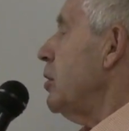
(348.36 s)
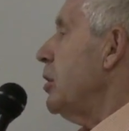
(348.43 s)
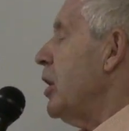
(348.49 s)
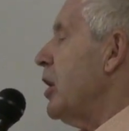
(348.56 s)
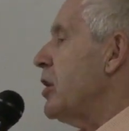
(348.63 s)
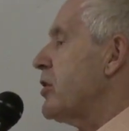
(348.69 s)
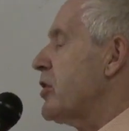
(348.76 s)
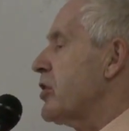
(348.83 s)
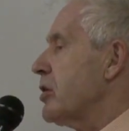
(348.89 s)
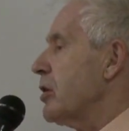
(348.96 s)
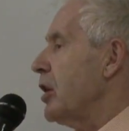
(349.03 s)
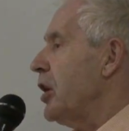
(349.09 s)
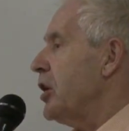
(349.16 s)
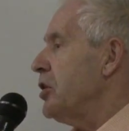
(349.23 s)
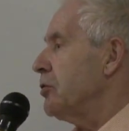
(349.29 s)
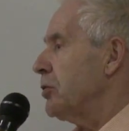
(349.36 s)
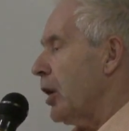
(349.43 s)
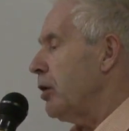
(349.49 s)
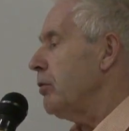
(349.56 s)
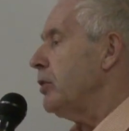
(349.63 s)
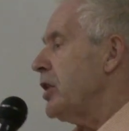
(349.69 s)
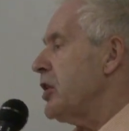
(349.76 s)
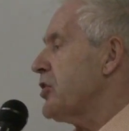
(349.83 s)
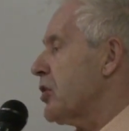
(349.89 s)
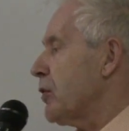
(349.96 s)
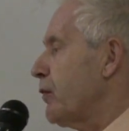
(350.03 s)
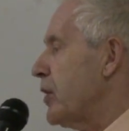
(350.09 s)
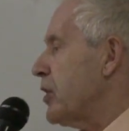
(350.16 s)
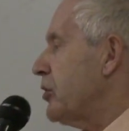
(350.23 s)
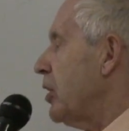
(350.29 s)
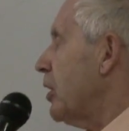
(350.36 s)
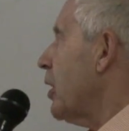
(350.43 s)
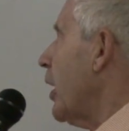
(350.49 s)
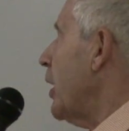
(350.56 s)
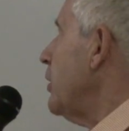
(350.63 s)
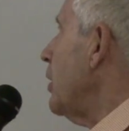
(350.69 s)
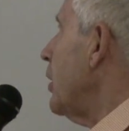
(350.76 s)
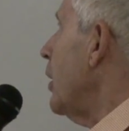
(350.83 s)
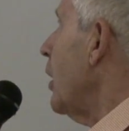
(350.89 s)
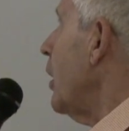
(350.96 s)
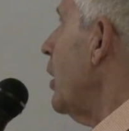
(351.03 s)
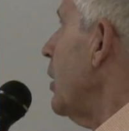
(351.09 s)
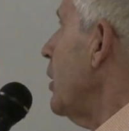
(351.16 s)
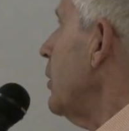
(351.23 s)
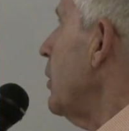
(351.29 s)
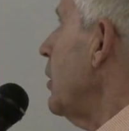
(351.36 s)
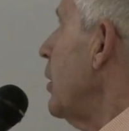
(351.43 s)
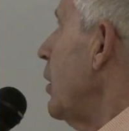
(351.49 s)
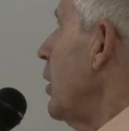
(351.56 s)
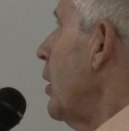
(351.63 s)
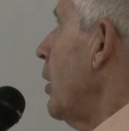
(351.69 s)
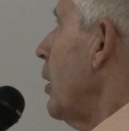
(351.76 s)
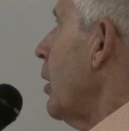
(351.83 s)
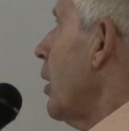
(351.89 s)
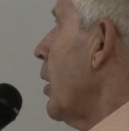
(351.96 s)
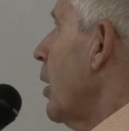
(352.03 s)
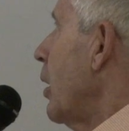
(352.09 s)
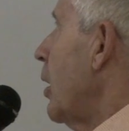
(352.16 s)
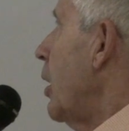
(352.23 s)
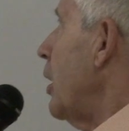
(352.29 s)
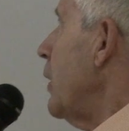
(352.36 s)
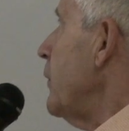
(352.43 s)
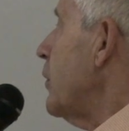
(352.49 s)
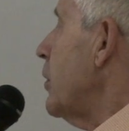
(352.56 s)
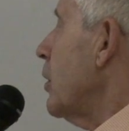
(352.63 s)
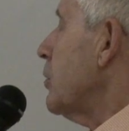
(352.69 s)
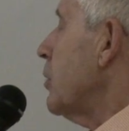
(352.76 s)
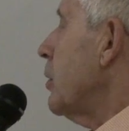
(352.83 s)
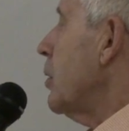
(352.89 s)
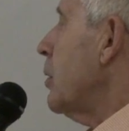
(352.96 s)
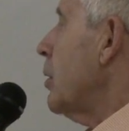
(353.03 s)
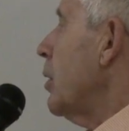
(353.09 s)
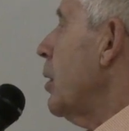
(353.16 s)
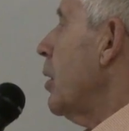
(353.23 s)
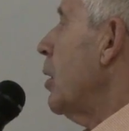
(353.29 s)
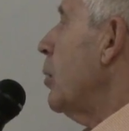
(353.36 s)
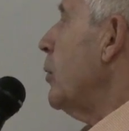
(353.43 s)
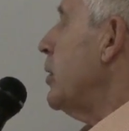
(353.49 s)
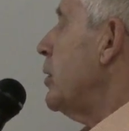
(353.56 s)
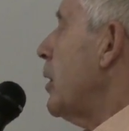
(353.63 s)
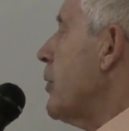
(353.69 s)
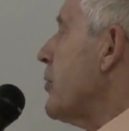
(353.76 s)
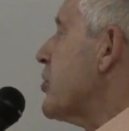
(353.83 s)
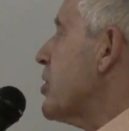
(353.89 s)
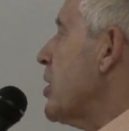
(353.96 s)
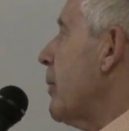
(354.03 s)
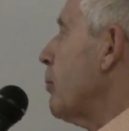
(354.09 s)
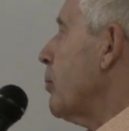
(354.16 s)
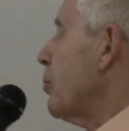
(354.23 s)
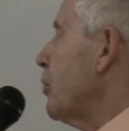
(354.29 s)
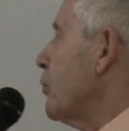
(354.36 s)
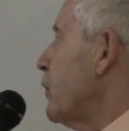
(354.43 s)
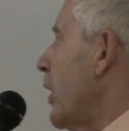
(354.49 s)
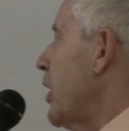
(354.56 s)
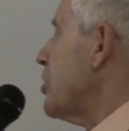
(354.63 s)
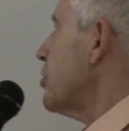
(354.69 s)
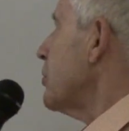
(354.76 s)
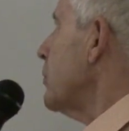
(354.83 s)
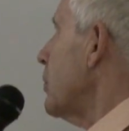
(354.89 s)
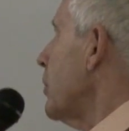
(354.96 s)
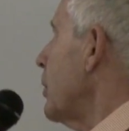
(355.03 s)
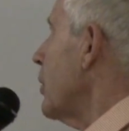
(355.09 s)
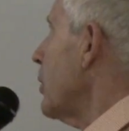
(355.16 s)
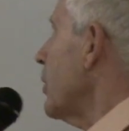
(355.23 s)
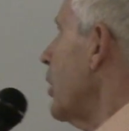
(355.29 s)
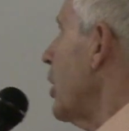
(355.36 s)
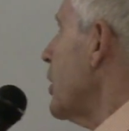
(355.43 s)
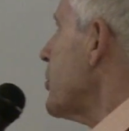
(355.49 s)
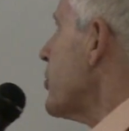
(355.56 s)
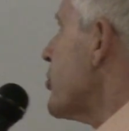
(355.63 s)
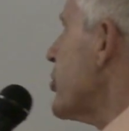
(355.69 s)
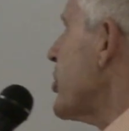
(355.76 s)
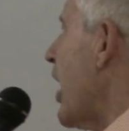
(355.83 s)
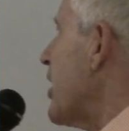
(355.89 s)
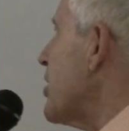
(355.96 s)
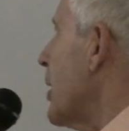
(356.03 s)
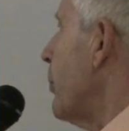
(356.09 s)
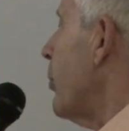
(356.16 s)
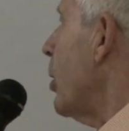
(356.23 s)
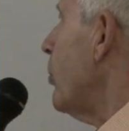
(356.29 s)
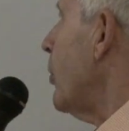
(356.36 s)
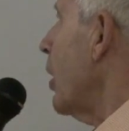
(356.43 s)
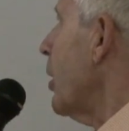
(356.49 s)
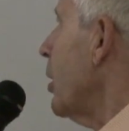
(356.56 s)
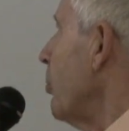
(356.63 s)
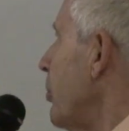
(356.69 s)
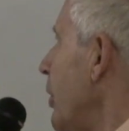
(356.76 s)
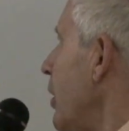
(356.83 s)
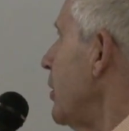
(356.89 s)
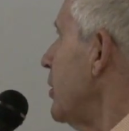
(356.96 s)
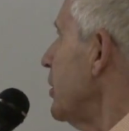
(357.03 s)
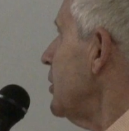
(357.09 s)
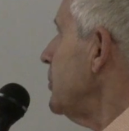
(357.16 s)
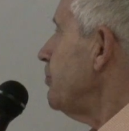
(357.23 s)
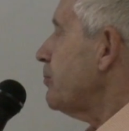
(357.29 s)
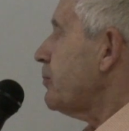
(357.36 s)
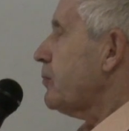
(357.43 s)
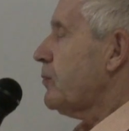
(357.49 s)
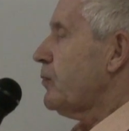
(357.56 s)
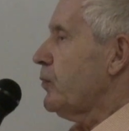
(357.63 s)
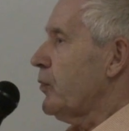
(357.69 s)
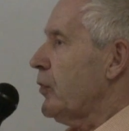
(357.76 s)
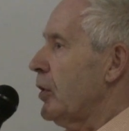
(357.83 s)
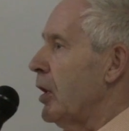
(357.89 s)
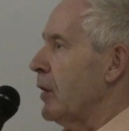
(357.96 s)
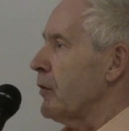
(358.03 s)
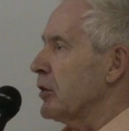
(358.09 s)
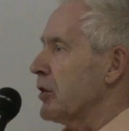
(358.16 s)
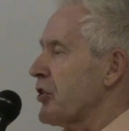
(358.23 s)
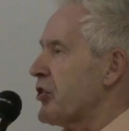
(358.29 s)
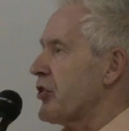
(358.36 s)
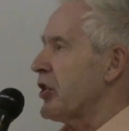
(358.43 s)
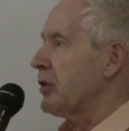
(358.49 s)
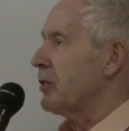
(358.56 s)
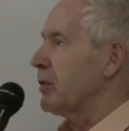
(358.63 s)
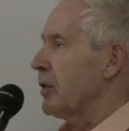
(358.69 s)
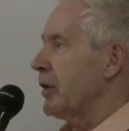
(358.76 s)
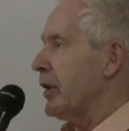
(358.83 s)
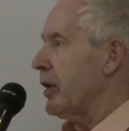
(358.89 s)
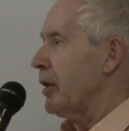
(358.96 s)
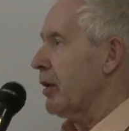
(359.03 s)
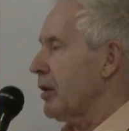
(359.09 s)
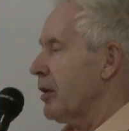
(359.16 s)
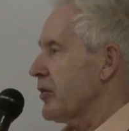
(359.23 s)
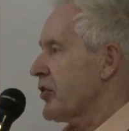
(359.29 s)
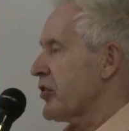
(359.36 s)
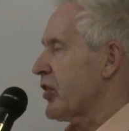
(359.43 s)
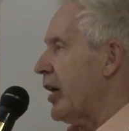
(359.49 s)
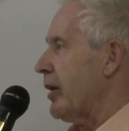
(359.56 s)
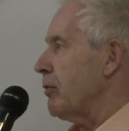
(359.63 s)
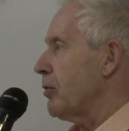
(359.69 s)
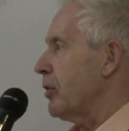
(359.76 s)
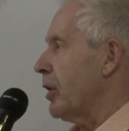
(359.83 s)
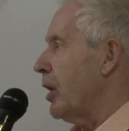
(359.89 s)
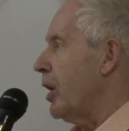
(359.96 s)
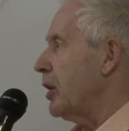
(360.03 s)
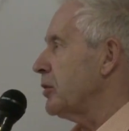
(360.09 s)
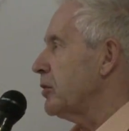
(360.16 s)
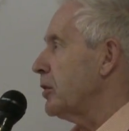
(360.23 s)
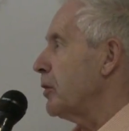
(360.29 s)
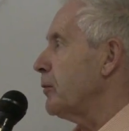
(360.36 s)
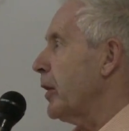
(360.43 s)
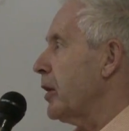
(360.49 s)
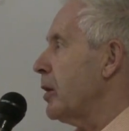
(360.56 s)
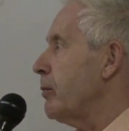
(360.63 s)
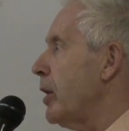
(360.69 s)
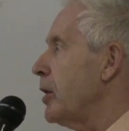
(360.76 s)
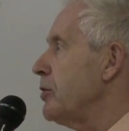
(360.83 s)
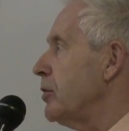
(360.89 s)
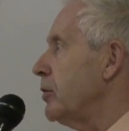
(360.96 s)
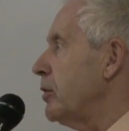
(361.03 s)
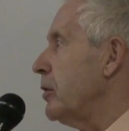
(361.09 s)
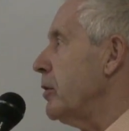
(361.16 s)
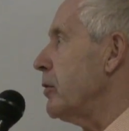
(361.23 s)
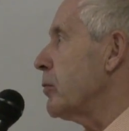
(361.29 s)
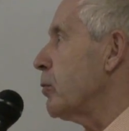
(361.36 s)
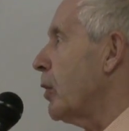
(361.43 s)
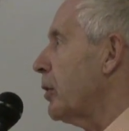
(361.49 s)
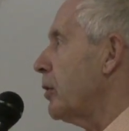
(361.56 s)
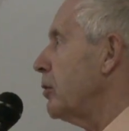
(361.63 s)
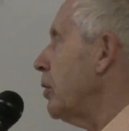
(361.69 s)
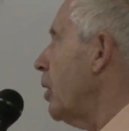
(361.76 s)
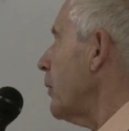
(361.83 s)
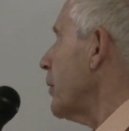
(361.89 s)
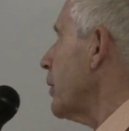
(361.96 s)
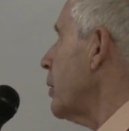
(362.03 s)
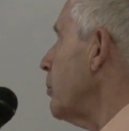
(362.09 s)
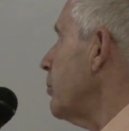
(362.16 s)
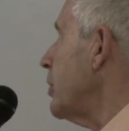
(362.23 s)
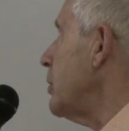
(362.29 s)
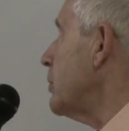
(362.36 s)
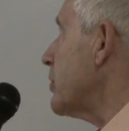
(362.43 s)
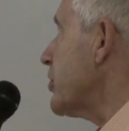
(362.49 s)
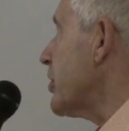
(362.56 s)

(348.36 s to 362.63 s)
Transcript: you don't need sophisticated gear. I've got a Windows 7 Professional set up on my computer. I've got a Signal Link sound card, and I recommend you to use one, not the computer